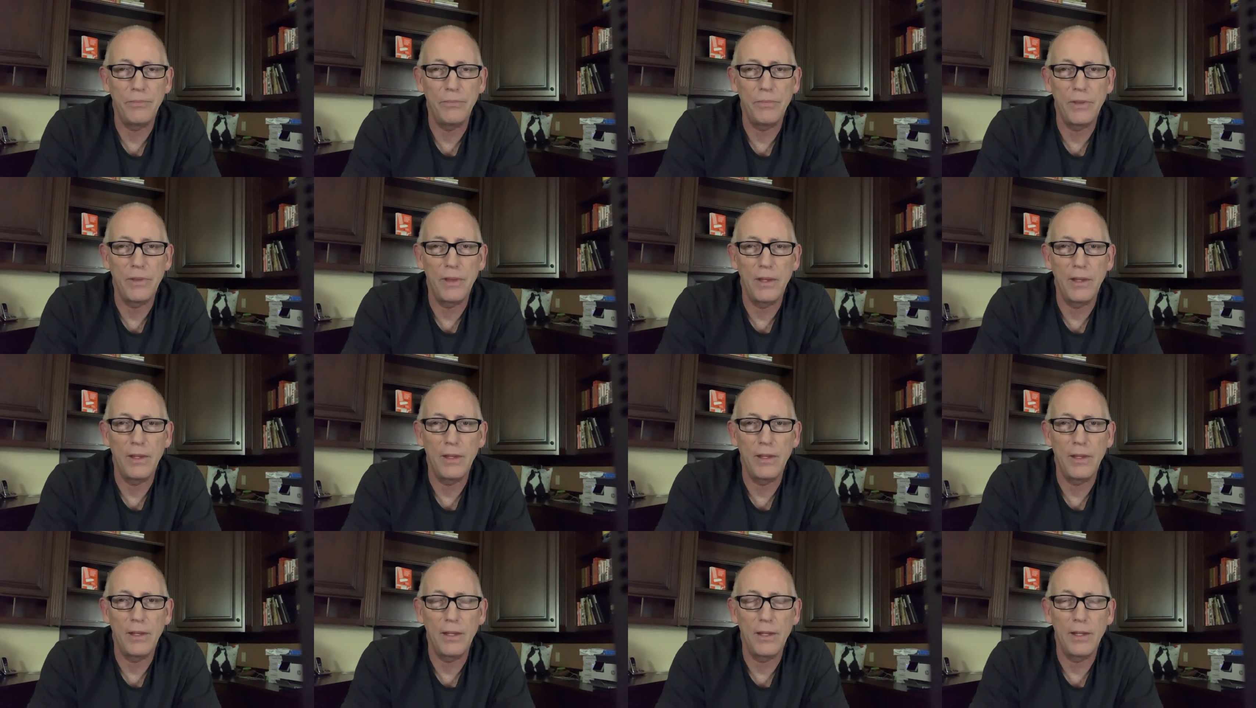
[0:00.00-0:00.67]

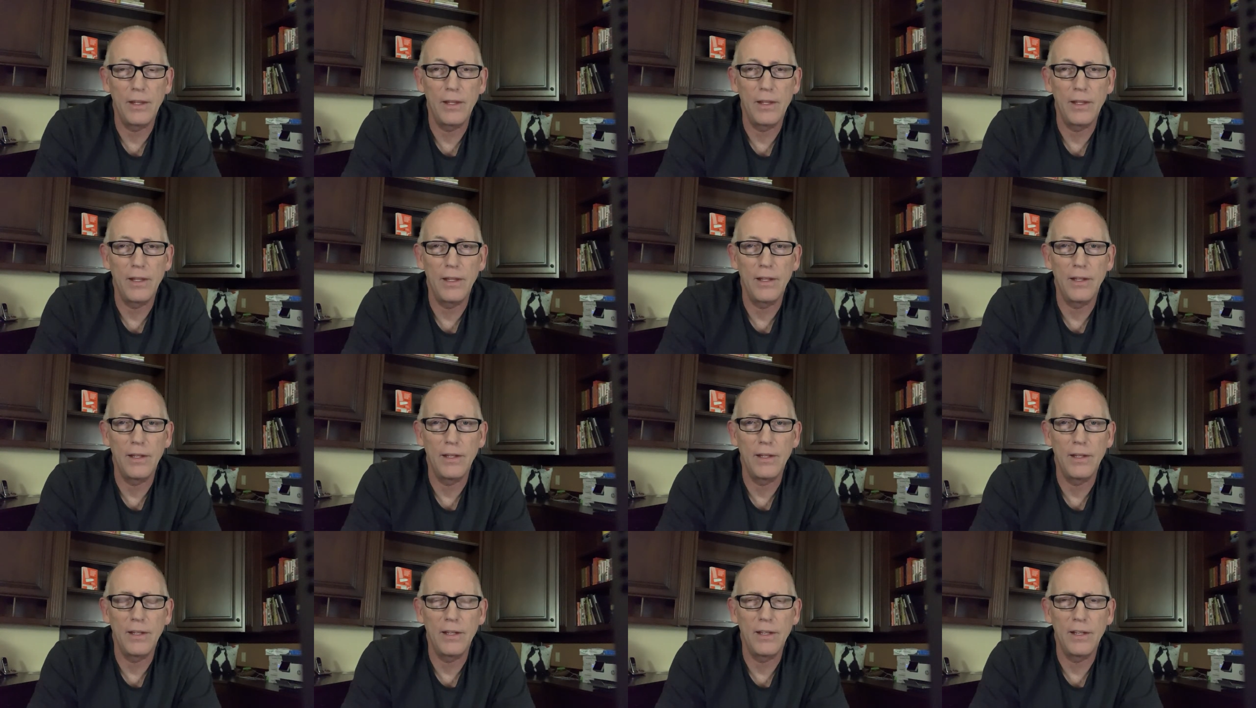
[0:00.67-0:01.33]

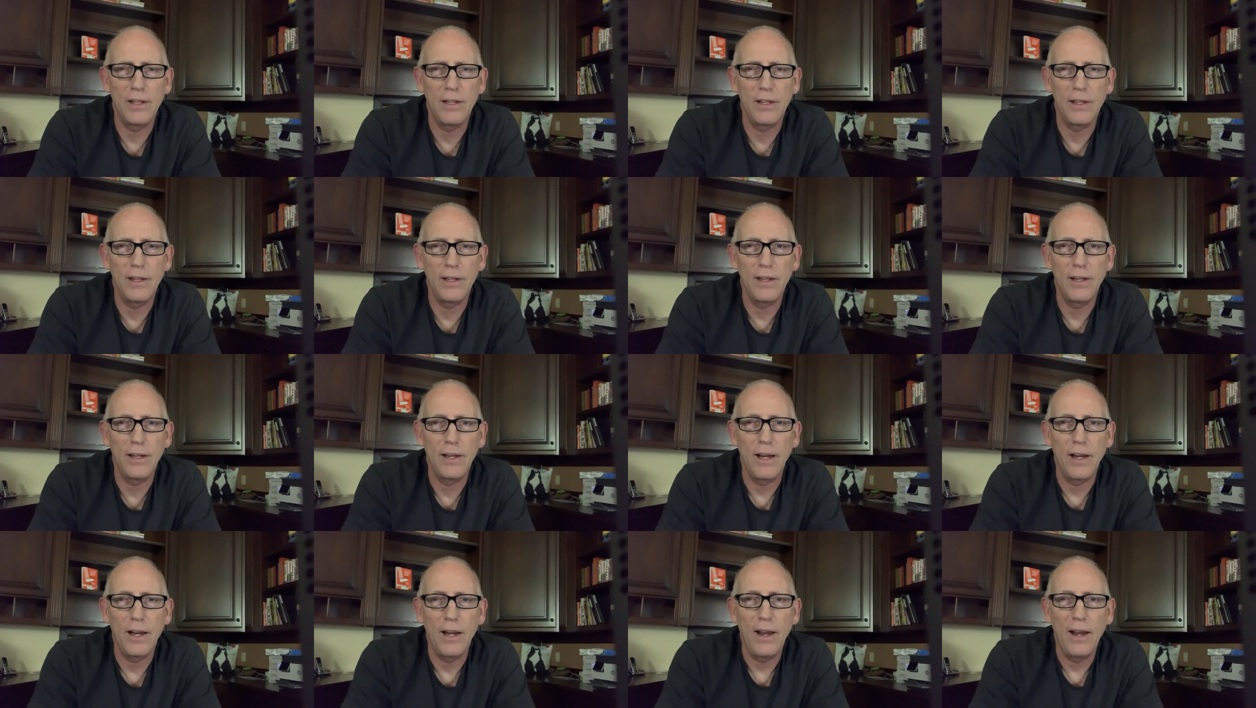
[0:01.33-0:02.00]

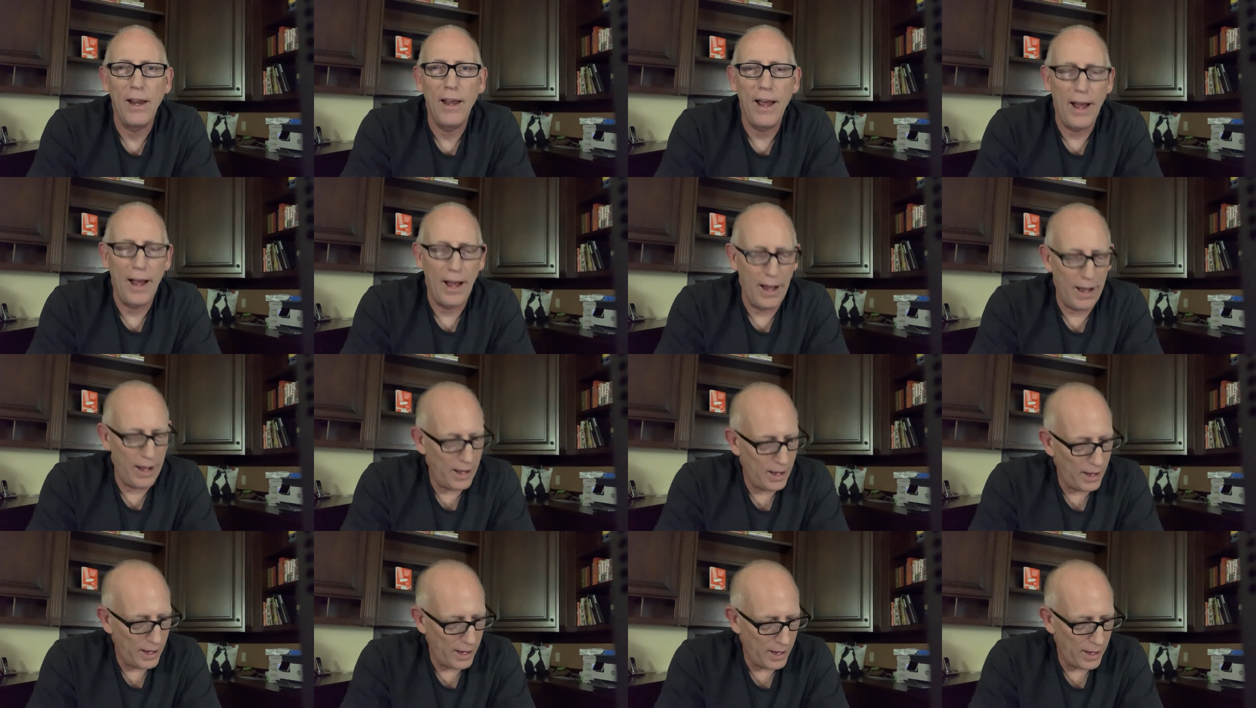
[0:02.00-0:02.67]

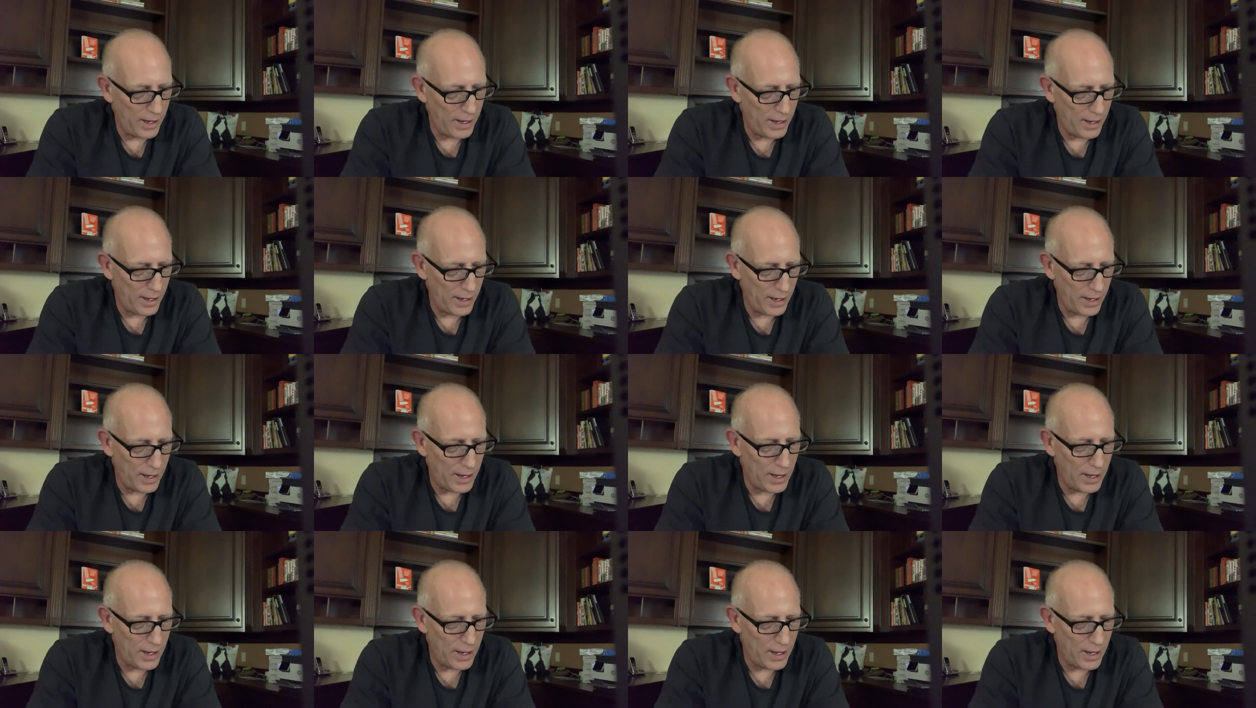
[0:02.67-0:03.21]
Nobody speaks.